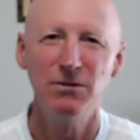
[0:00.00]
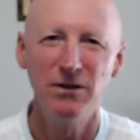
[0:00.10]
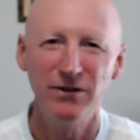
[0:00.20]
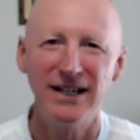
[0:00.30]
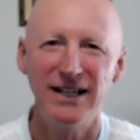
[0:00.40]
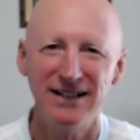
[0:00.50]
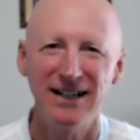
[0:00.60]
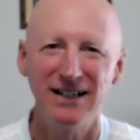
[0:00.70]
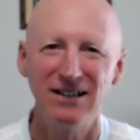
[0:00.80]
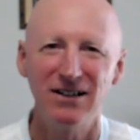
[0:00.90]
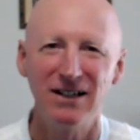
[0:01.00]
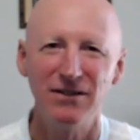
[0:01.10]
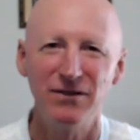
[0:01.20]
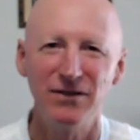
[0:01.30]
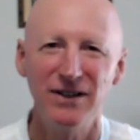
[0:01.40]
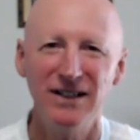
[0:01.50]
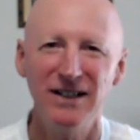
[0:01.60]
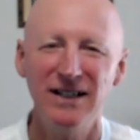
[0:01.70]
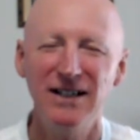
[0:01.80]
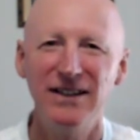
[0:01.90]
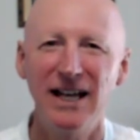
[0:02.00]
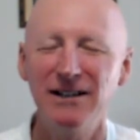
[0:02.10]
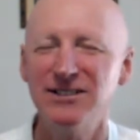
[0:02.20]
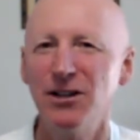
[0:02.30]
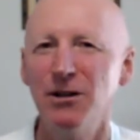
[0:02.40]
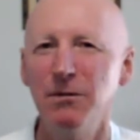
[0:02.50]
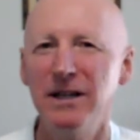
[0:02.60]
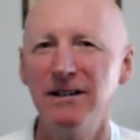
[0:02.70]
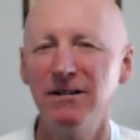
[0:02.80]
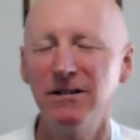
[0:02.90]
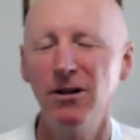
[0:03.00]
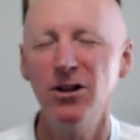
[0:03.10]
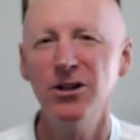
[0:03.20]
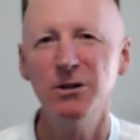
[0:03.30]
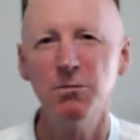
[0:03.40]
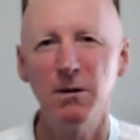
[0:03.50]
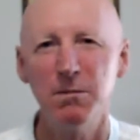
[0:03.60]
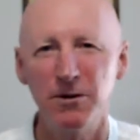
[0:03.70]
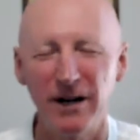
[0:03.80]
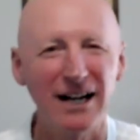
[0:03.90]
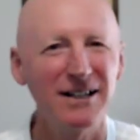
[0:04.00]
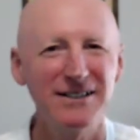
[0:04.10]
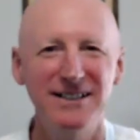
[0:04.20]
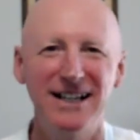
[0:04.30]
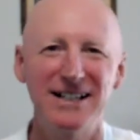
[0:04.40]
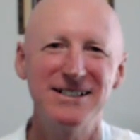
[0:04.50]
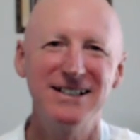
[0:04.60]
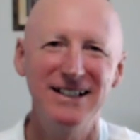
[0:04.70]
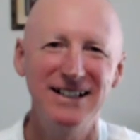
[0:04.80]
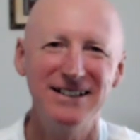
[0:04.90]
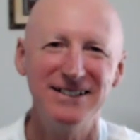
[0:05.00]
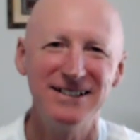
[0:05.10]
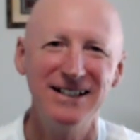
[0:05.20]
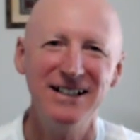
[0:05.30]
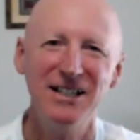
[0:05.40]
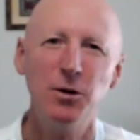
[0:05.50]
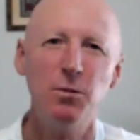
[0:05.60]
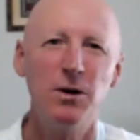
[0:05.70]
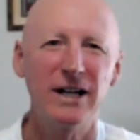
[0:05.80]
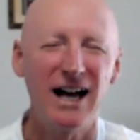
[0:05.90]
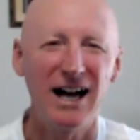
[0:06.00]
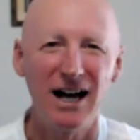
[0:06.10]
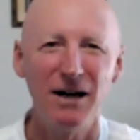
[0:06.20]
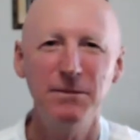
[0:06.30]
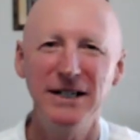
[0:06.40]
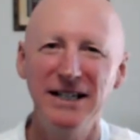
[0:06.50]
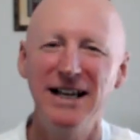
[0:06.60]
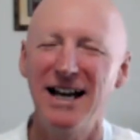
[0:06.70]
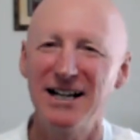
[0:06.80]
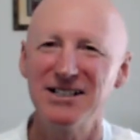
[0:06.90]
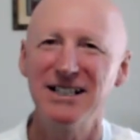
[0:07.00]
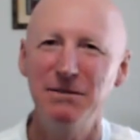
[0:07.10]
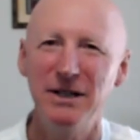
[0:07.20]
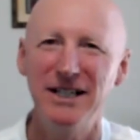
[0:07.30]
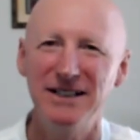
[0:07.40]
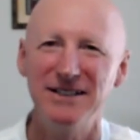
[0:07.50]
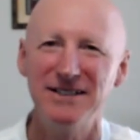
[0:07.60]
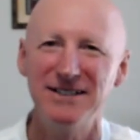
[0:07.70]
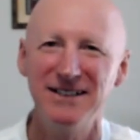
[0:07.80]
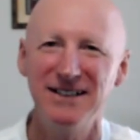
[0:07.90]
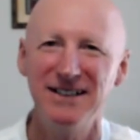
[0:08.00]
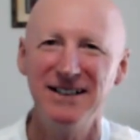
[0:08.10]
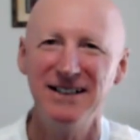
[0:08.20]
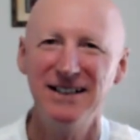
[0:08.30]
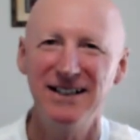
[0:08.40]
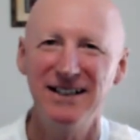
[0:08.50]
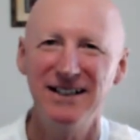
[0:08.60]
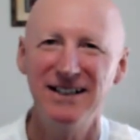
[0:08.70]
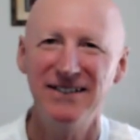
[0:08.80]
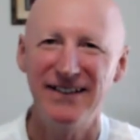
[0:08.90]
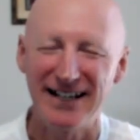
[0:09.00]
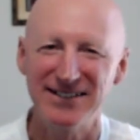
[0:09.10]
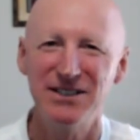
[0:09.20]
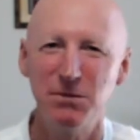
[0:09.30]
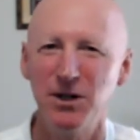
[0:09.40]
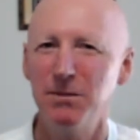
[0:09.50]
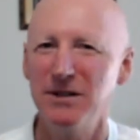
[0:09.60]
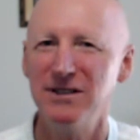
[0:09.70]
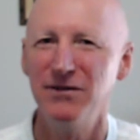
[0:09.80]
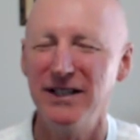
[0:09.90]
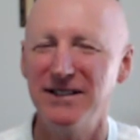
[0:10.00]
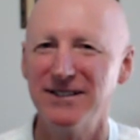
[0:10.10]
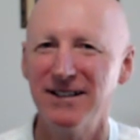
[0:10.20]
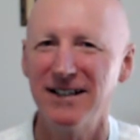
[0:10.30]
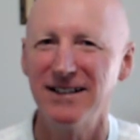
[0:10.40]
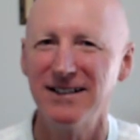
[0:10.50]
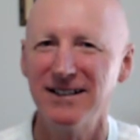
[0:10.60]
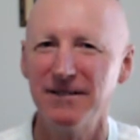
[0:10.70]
within our daily life. That so that we can learn what morality actually is, what harmony actually means. Yeah, that's the purpose of insight.